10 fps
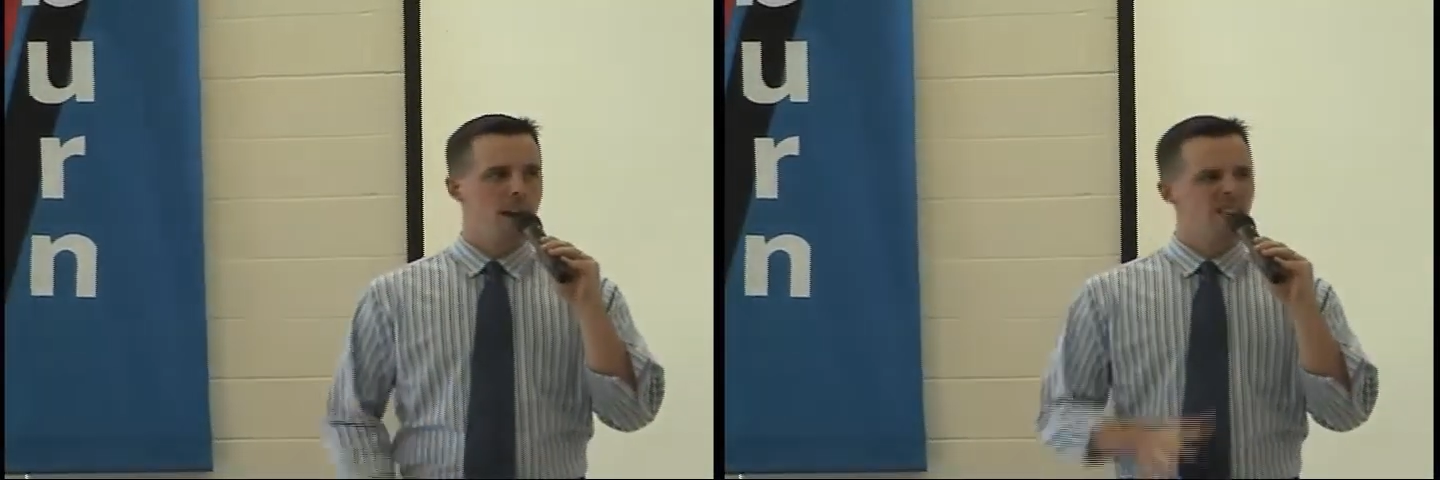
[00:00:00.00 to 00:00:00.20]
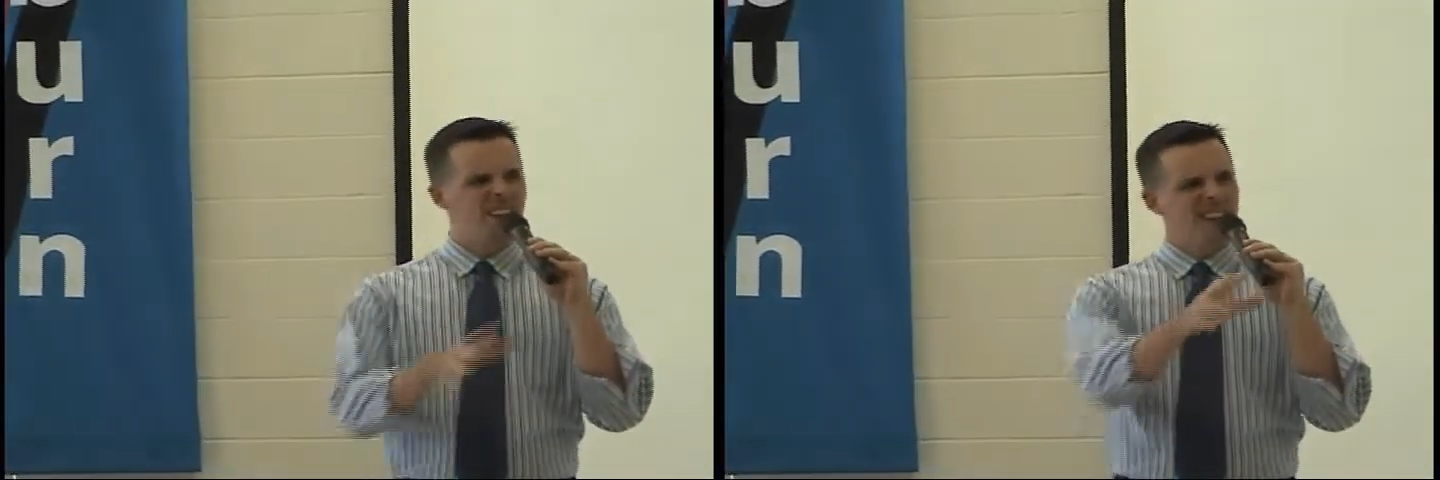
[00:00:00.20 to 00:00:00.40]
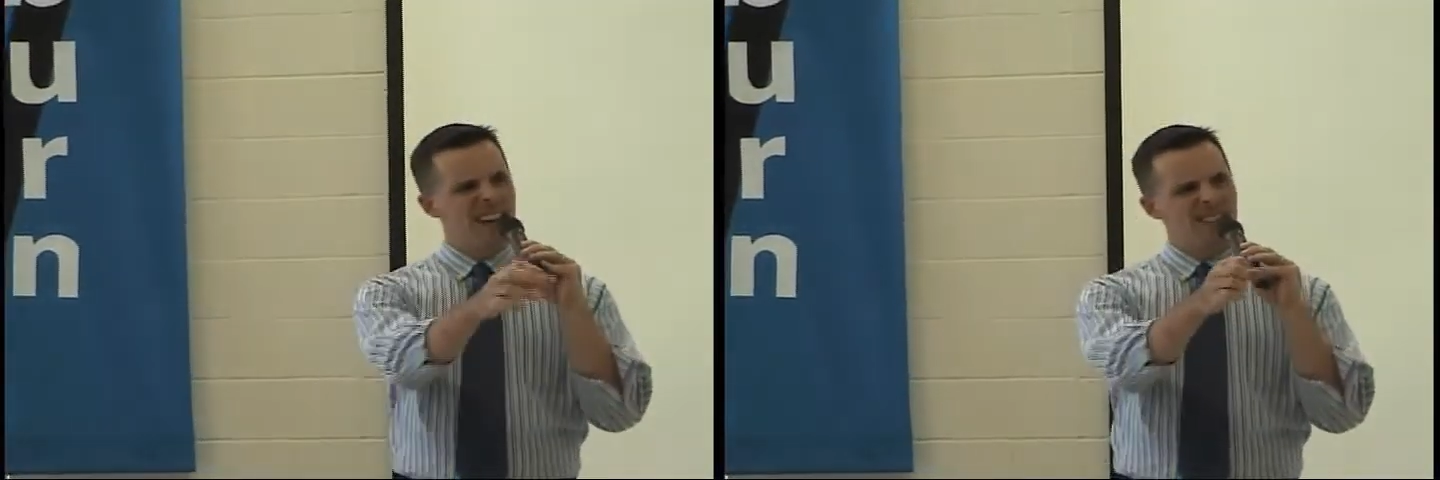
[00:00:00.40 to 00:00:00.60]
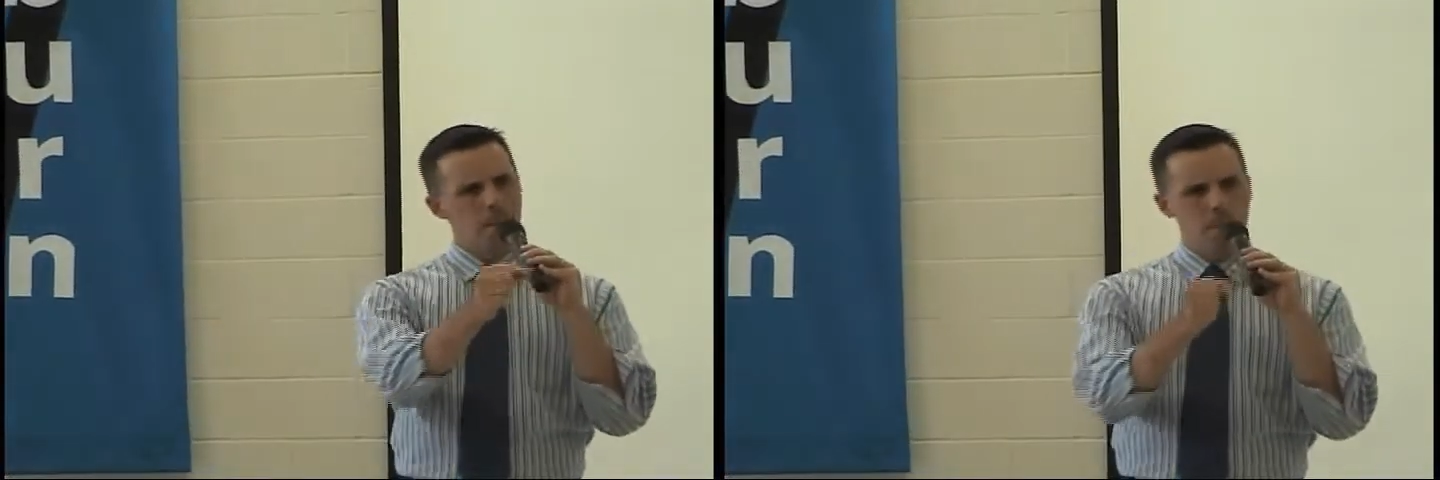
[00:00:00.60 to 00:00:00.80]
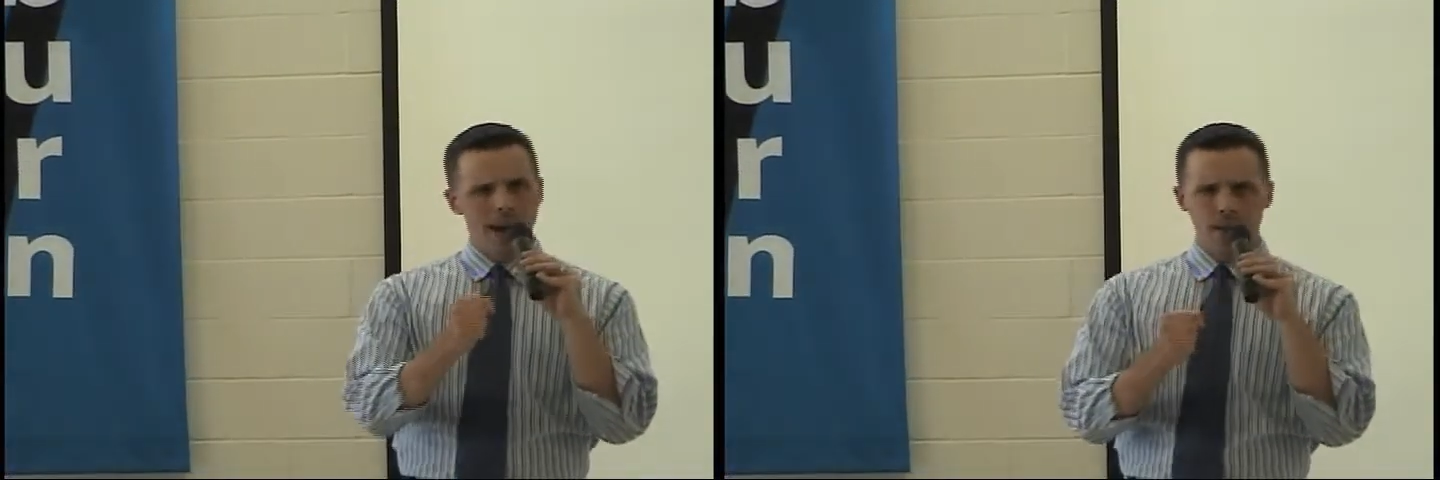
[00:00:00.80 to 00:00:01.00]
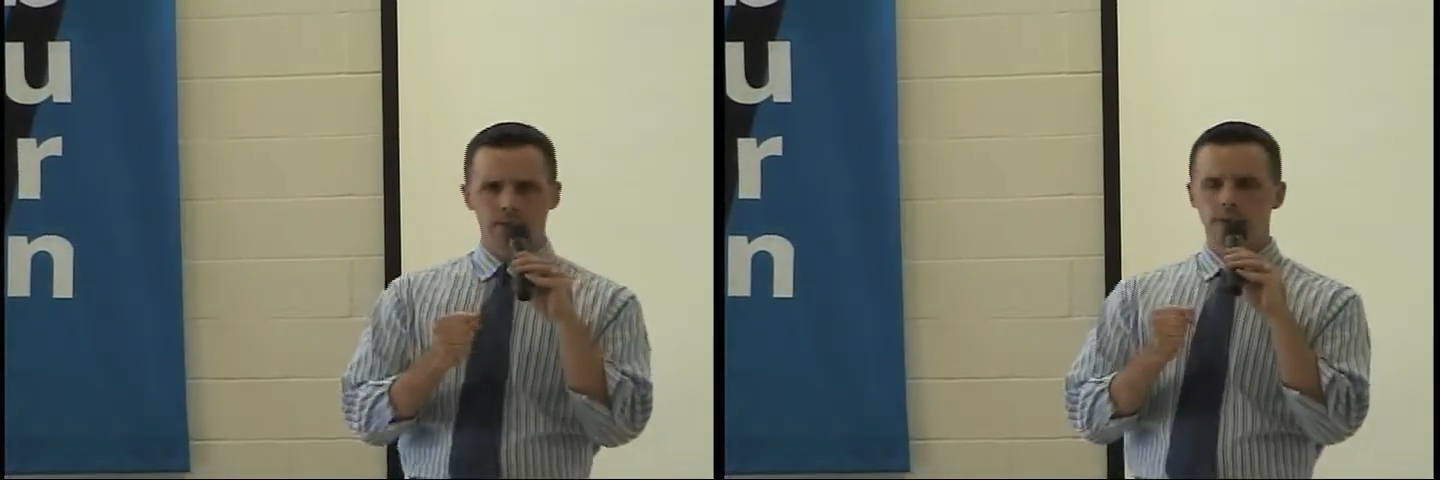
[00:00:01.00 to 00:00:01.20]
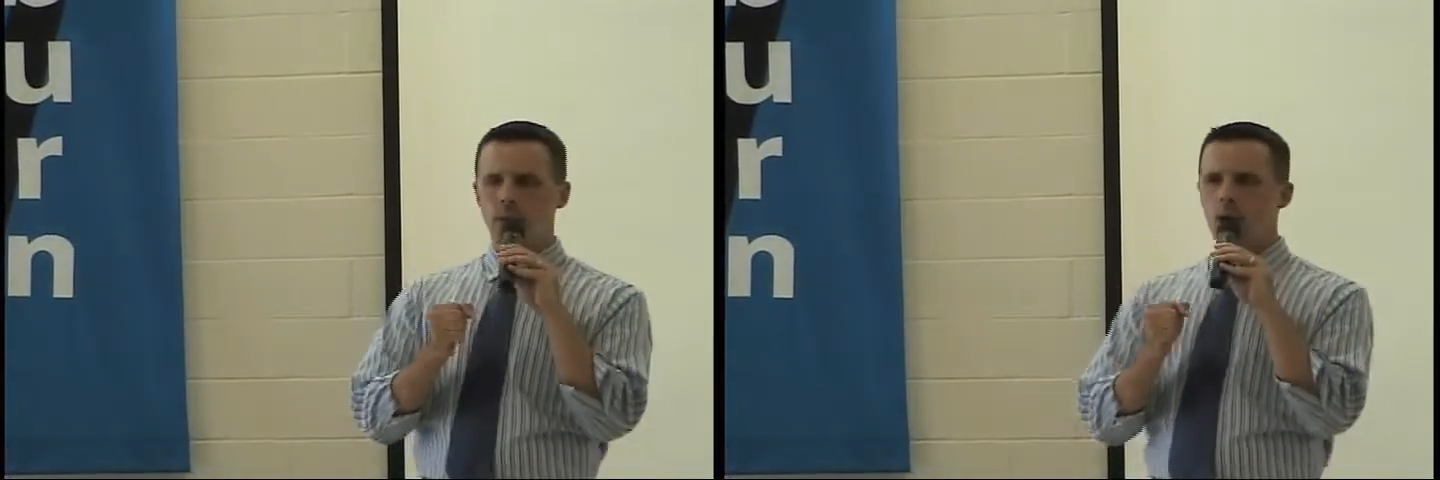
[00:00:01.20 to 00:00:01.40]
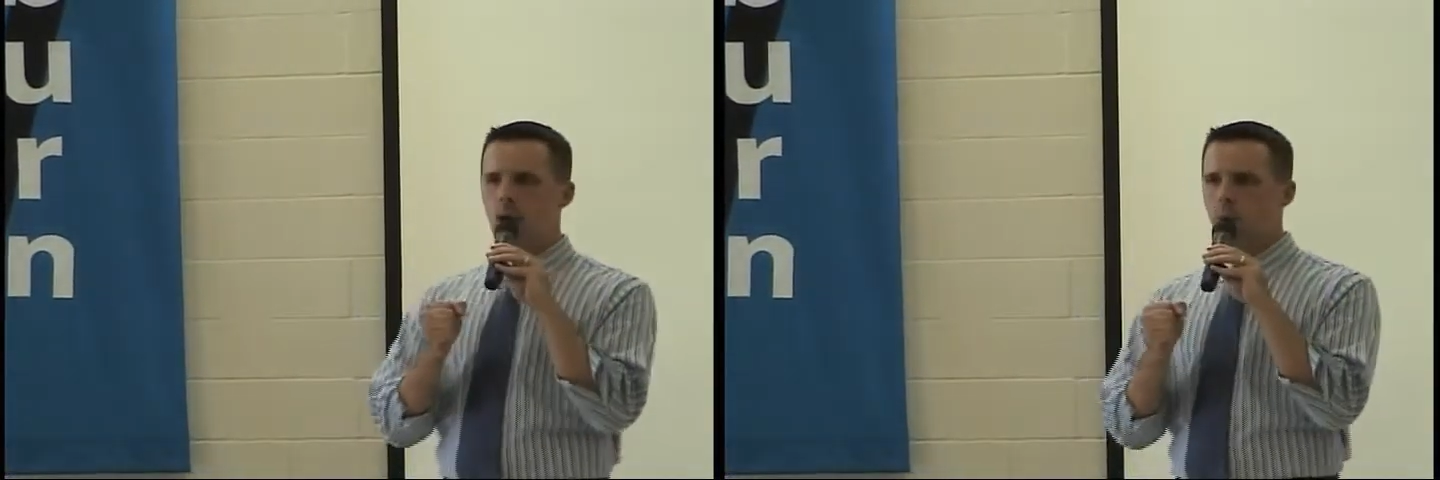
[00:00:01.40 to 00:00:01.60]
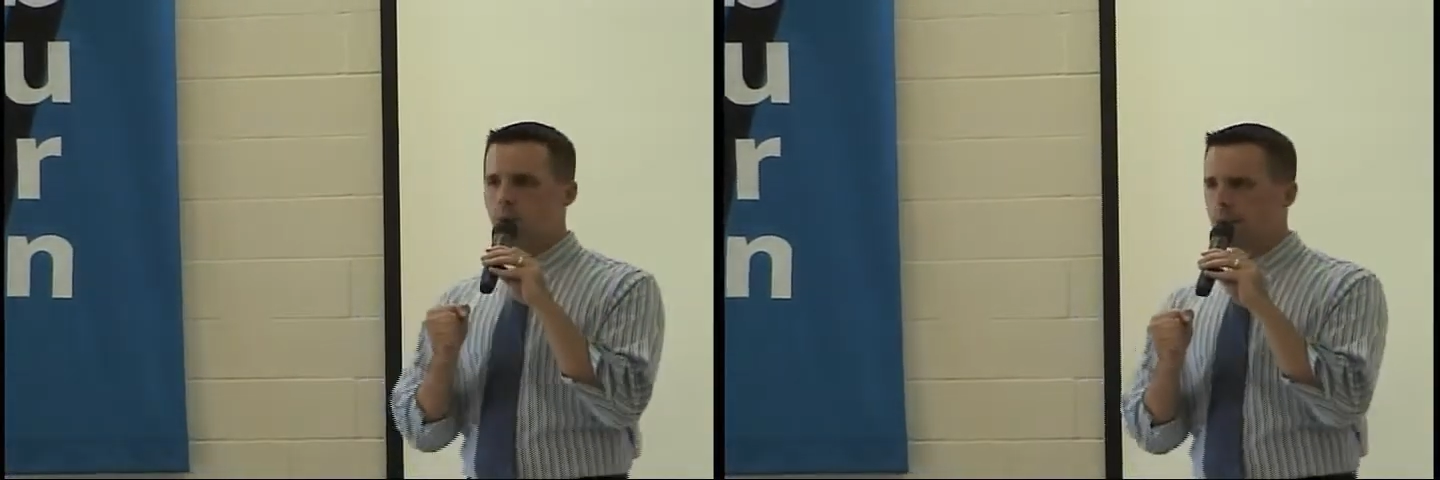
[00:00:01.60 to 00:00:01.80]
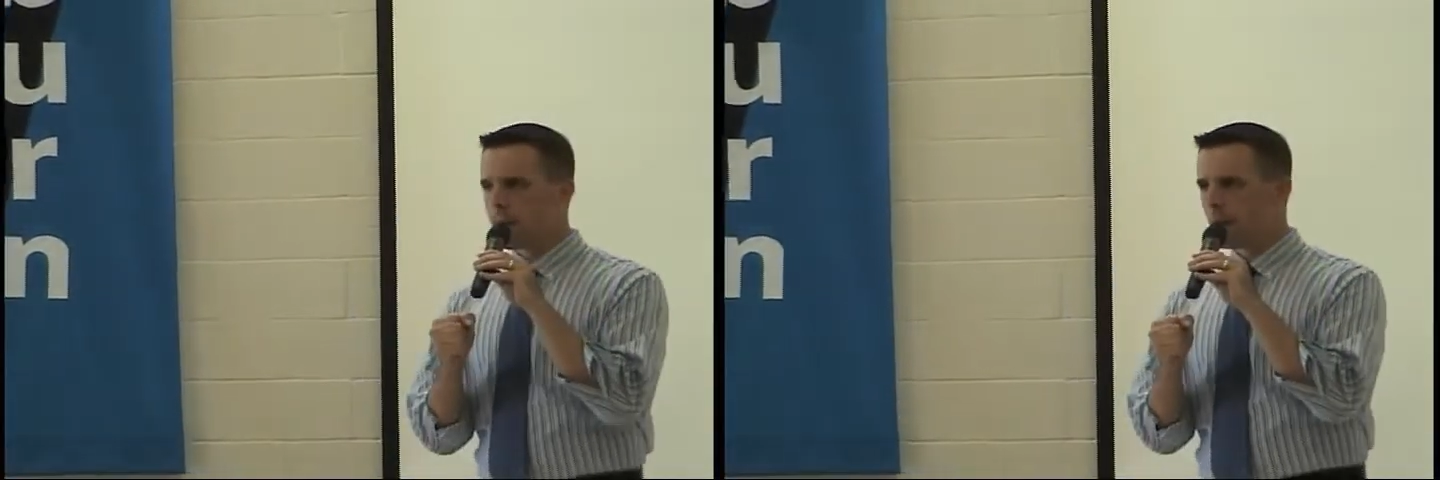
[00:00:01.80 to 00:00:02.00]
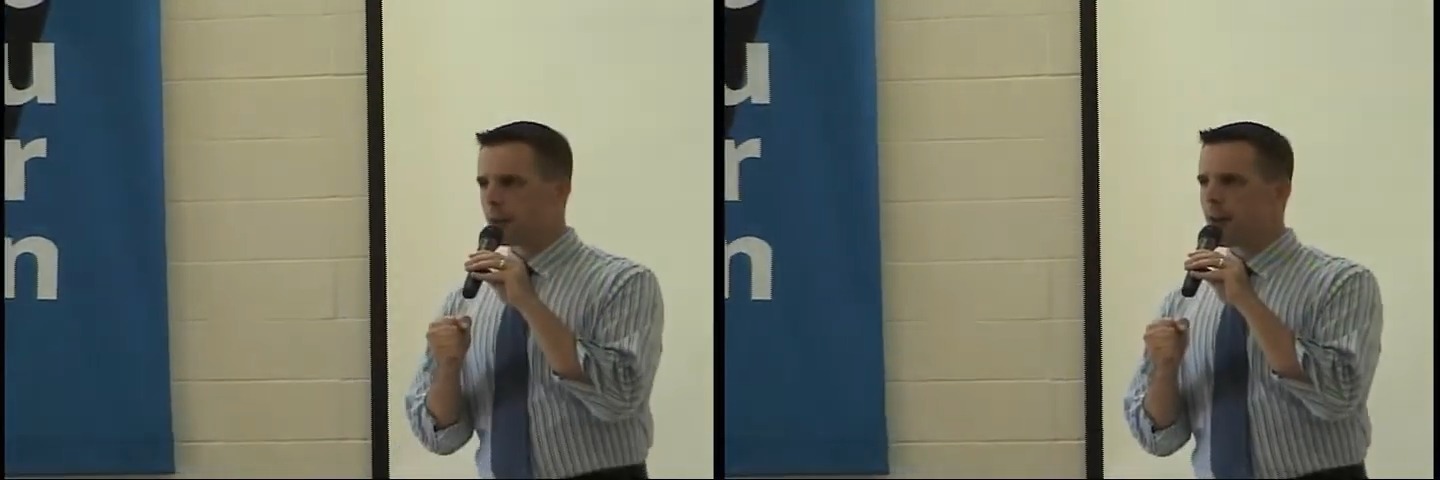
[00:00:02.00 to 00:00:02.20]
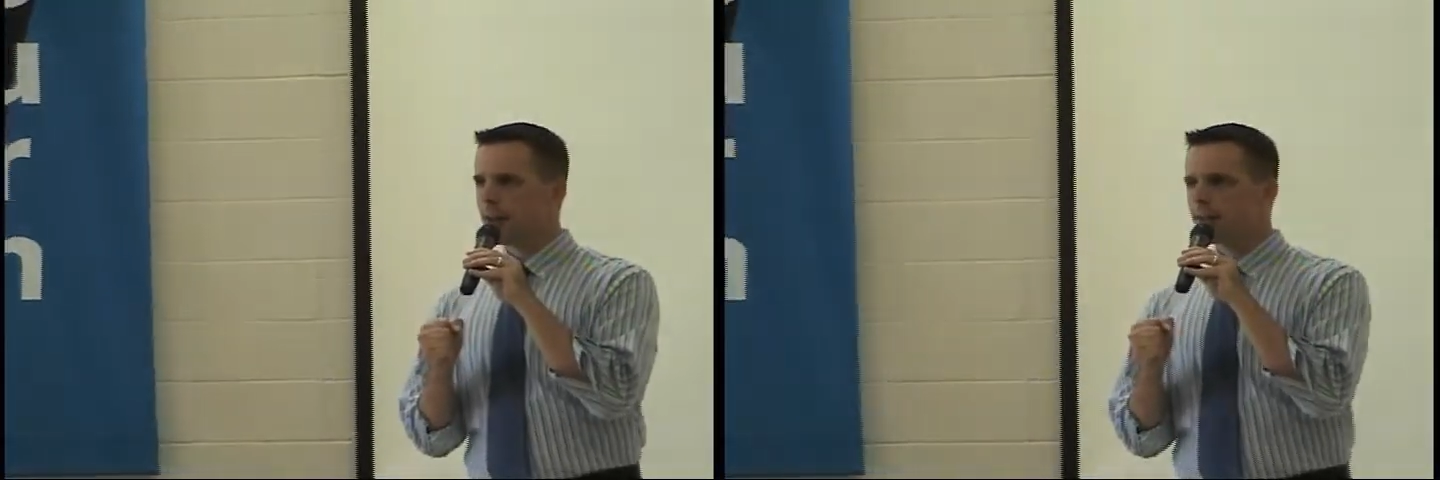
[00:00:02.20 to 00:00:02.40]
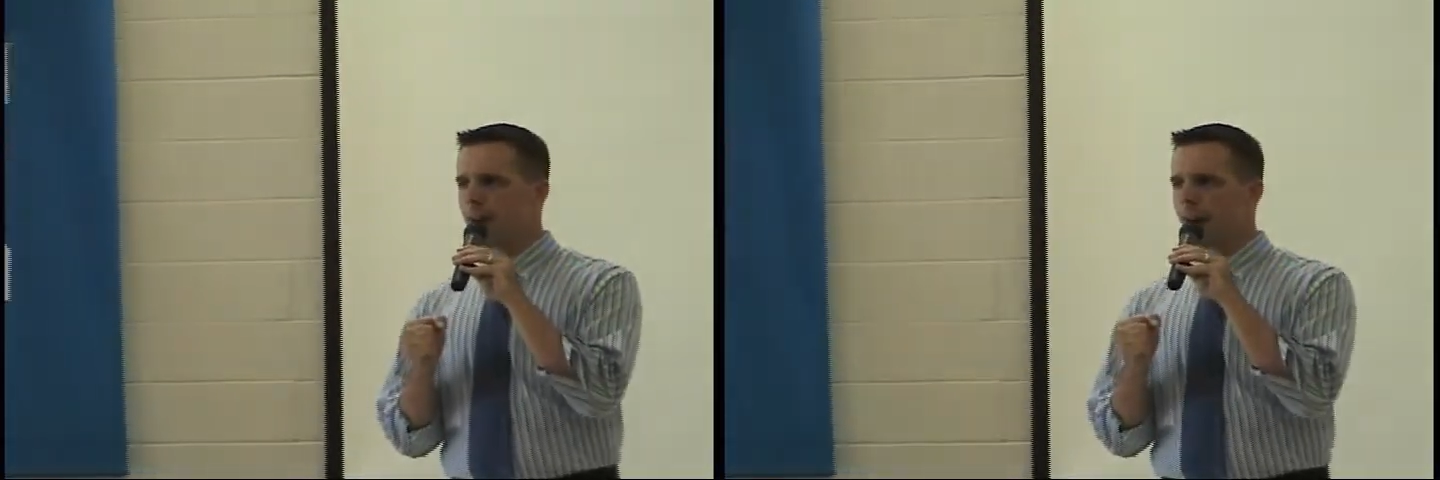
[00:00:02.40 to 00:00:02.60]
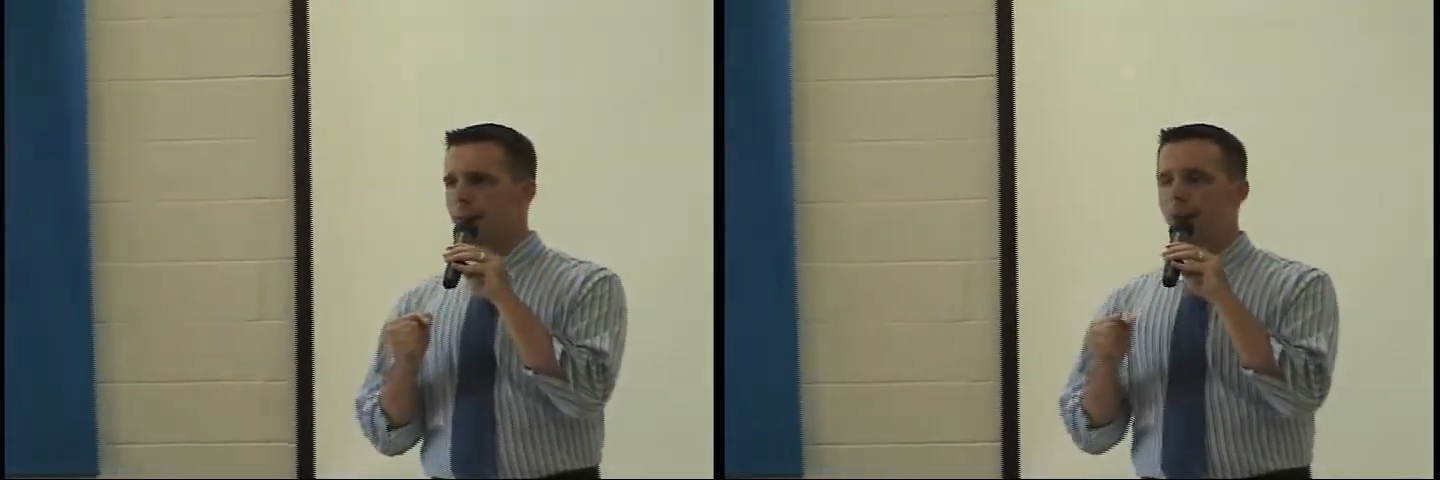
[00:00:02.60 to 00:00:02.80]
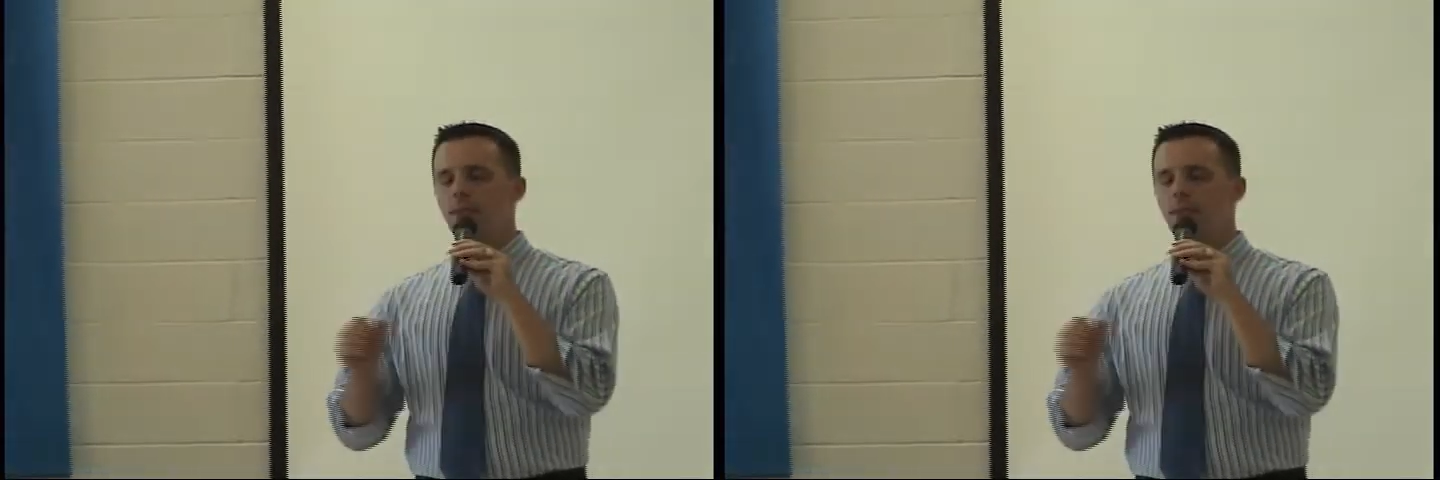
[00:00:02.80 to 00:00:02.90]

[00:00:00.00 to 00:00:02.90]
They take the best of what the Amalekites have.